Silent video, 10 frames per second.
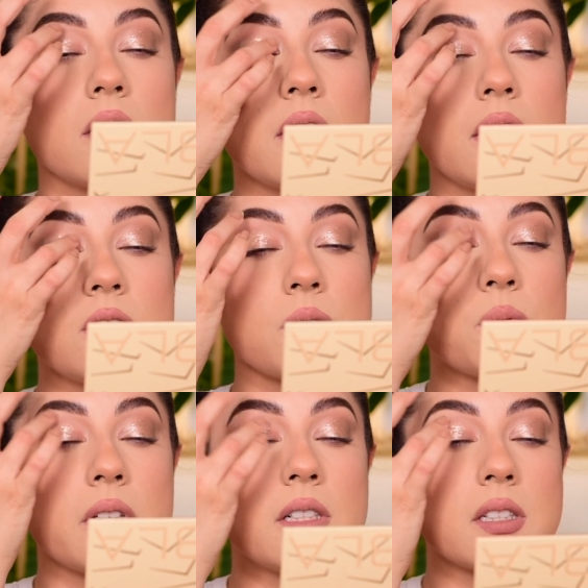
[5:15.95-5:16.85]
I just
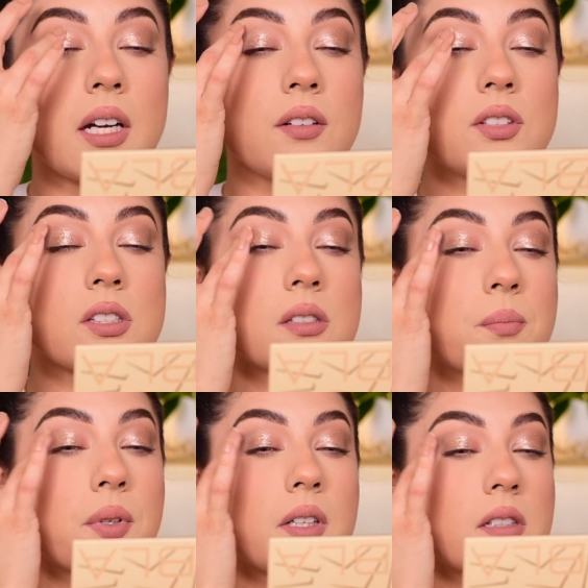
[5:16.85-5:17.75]
want it kind of
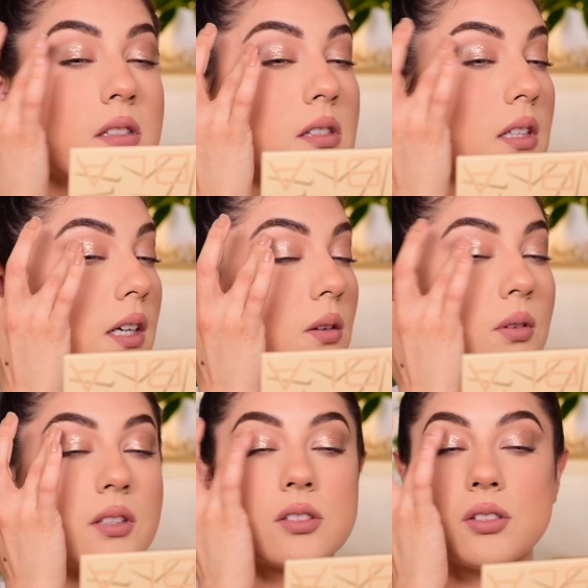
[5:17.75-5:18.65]
dispersed. I don't
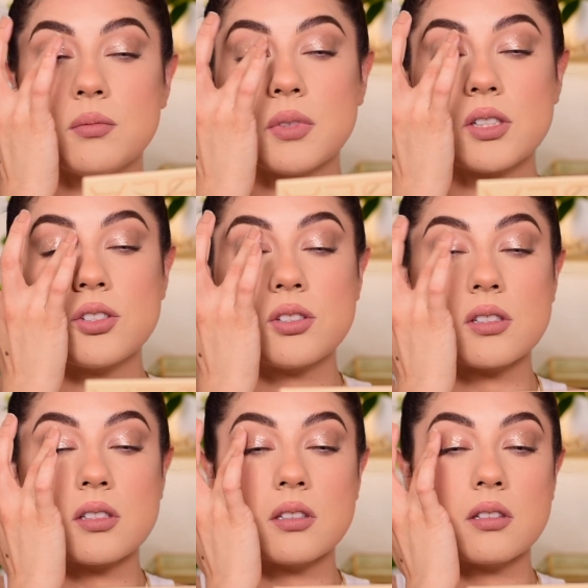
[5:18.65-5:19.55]
want too much,
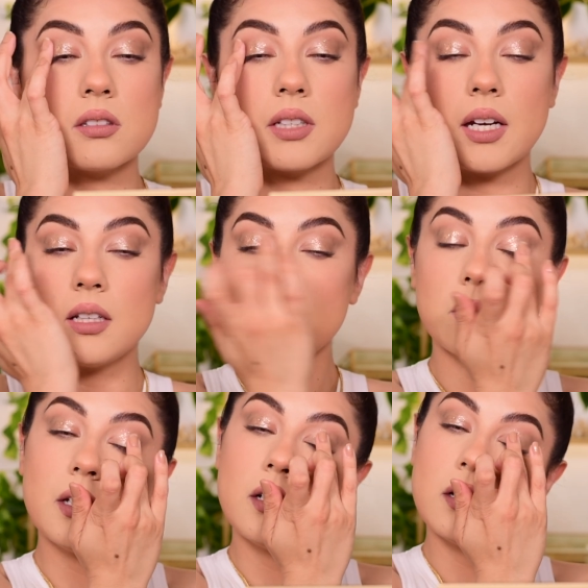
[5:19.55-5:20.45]
just a little tiny
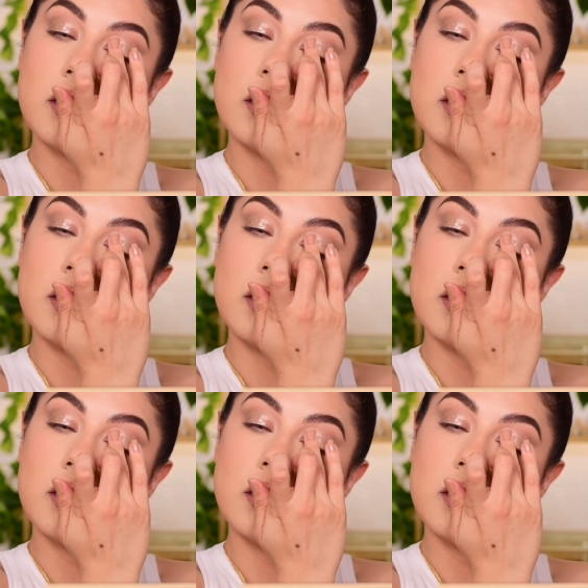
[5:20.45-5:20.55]
bit.